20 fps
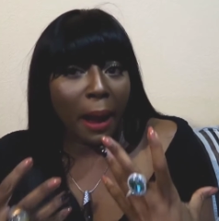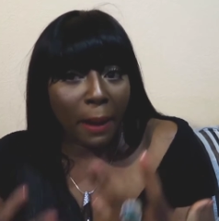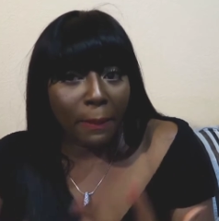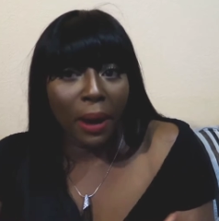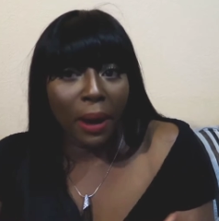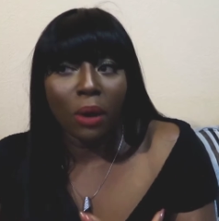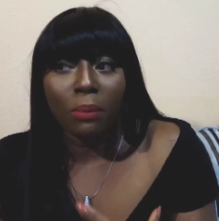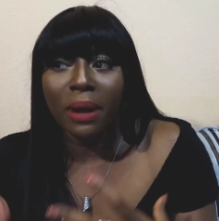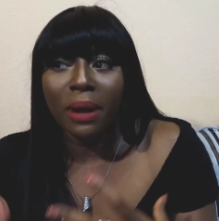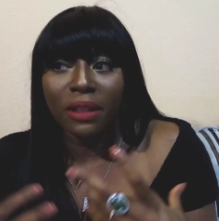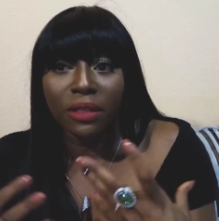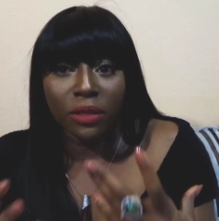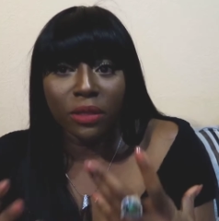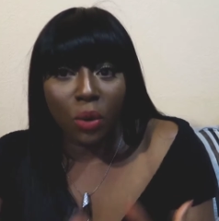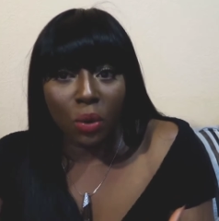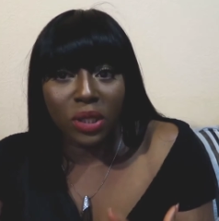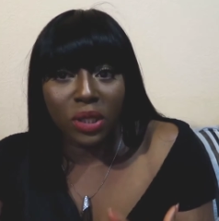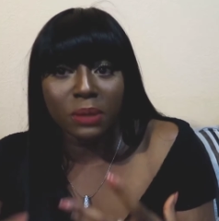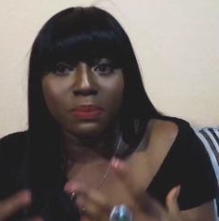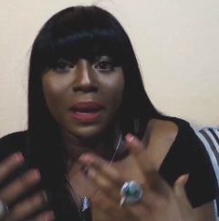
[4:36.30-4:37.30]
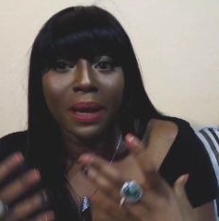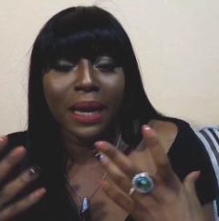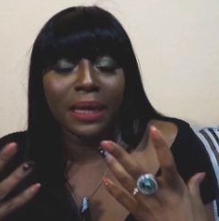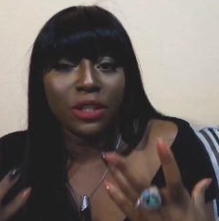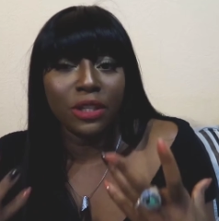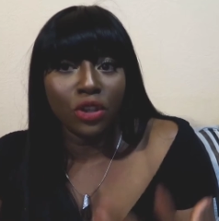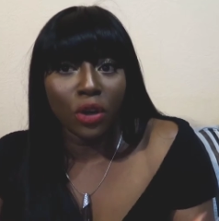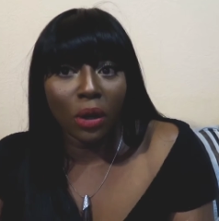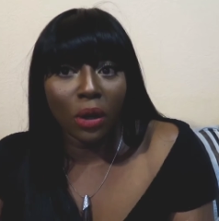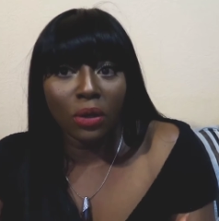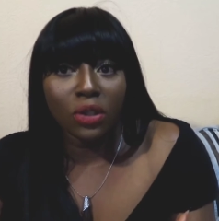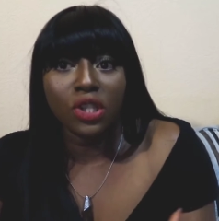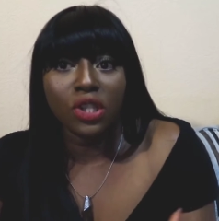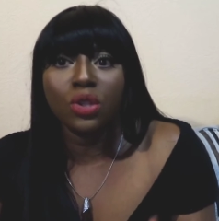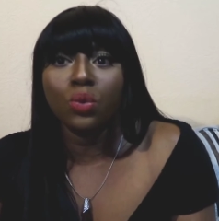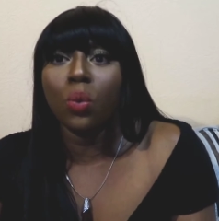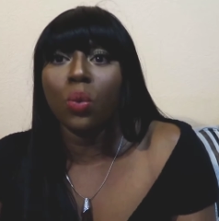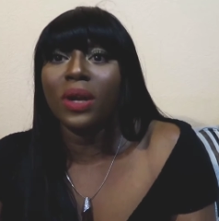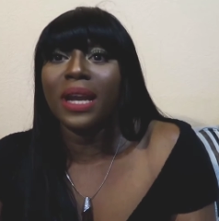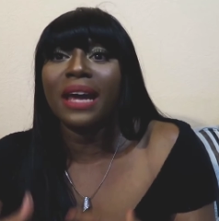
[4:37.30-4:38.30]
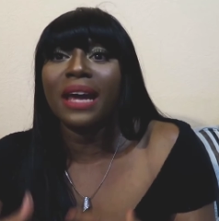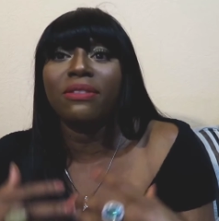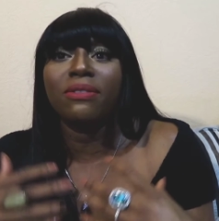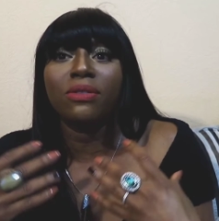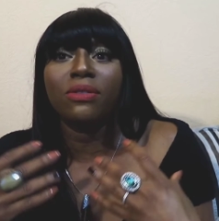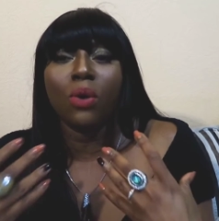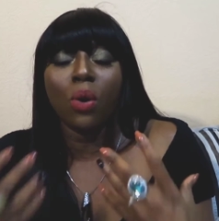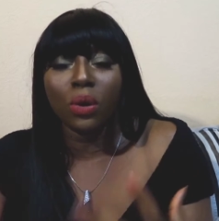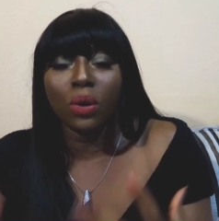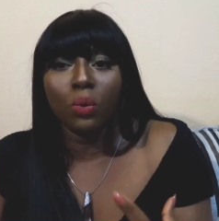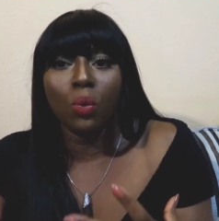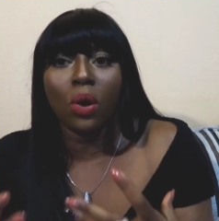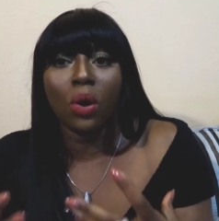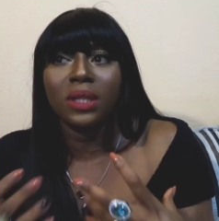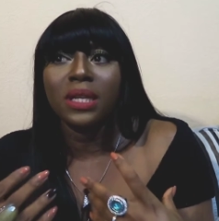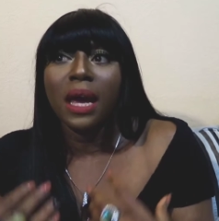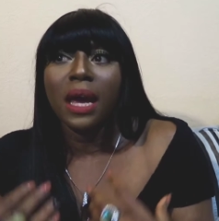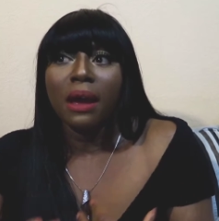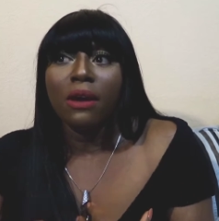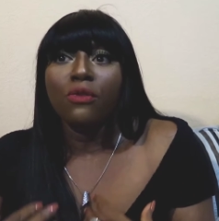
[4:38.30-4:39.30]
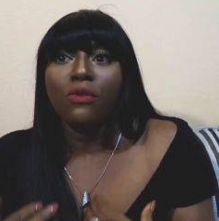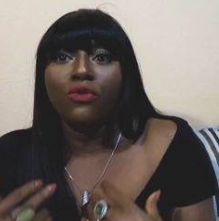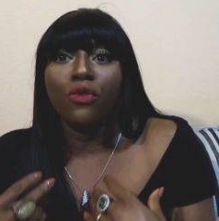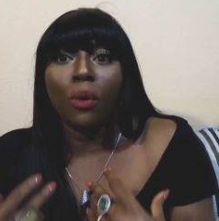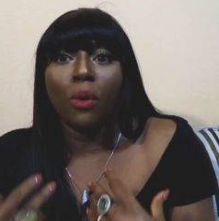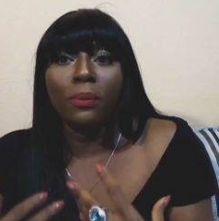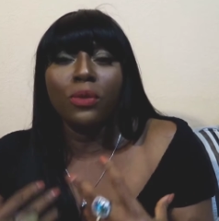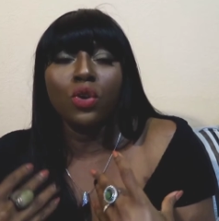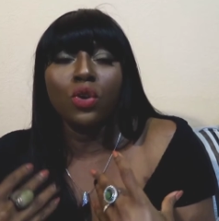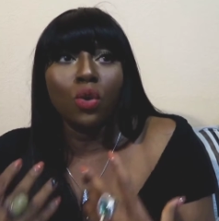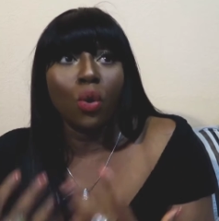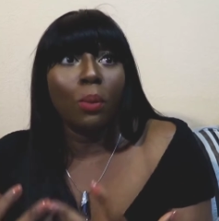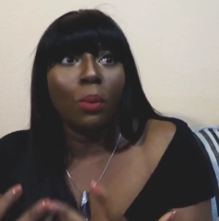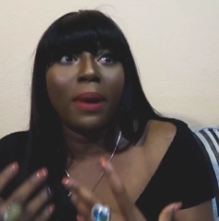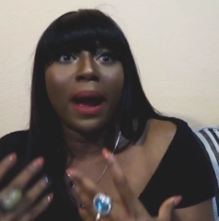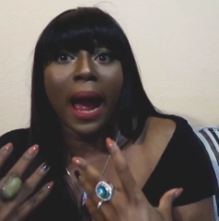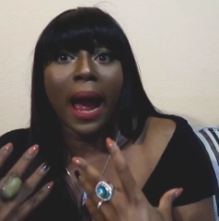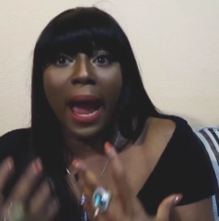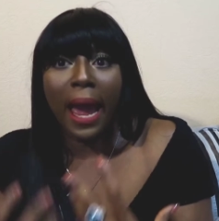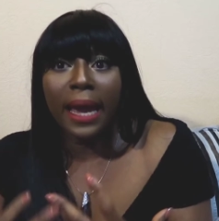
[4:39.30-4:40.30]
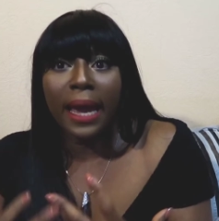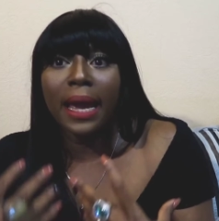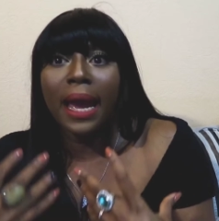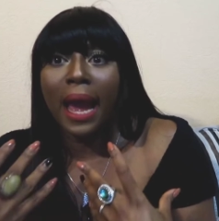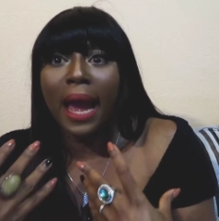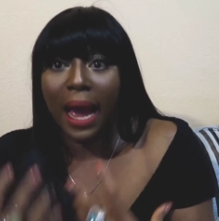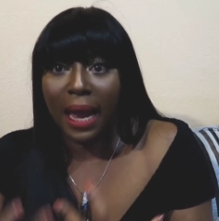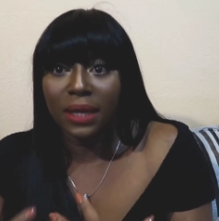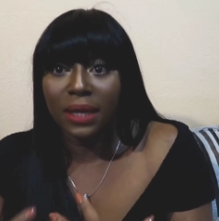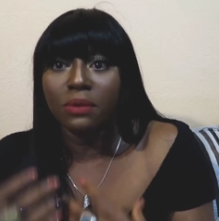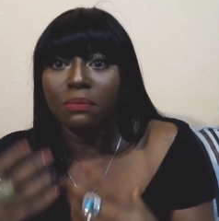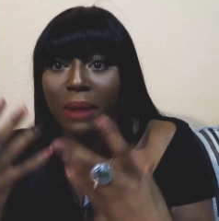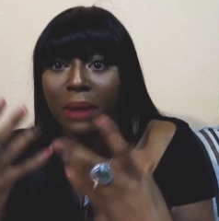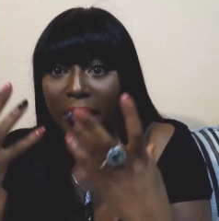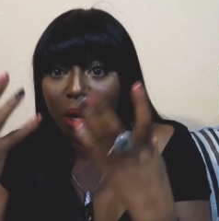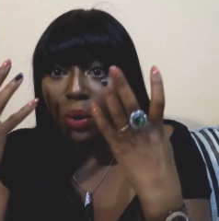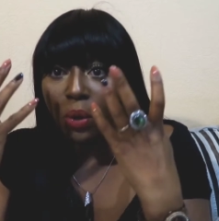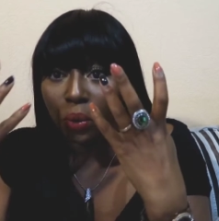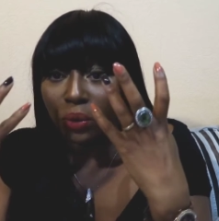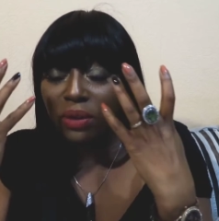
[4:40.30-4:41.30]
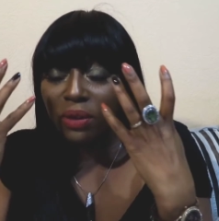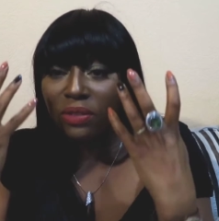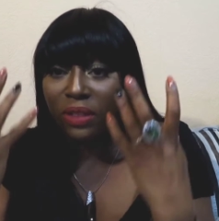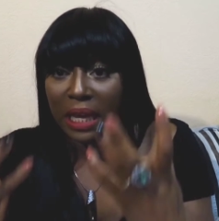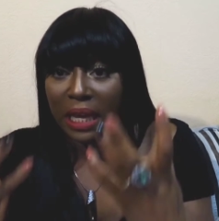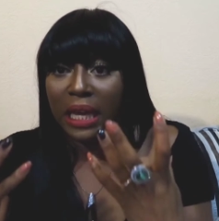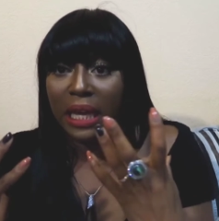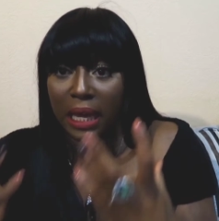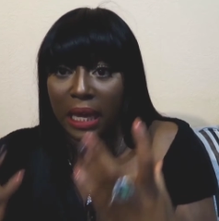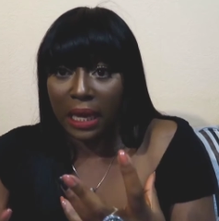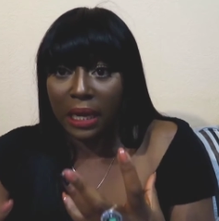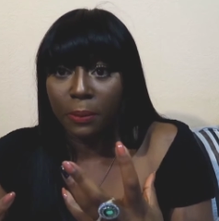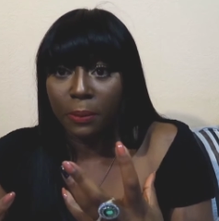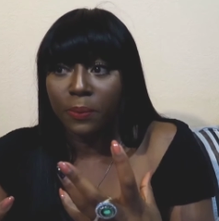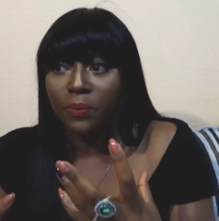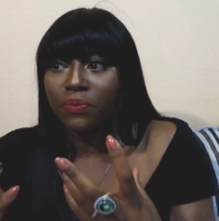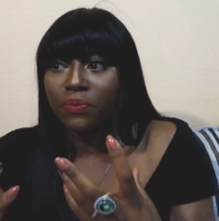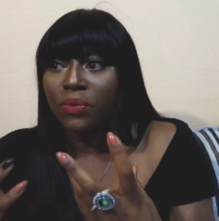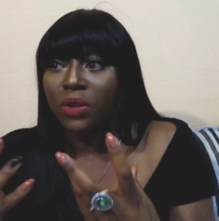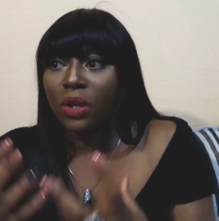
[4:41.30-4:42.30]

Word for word: about my thoughts, my ideologies, what I thought, what, for, you know, I had my own thinking.